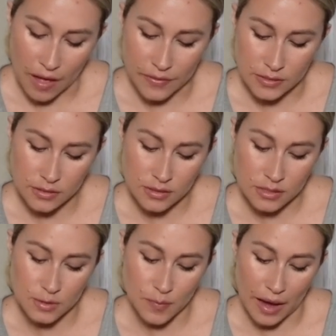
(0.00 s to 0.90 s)
And this is
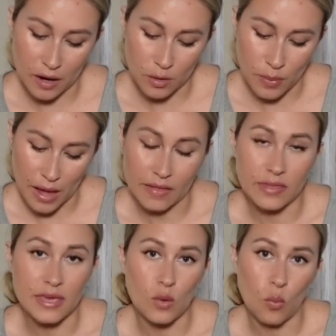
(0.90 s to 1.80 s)
inspired by
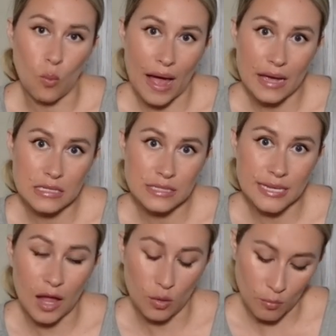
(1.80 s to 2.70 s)
the YSL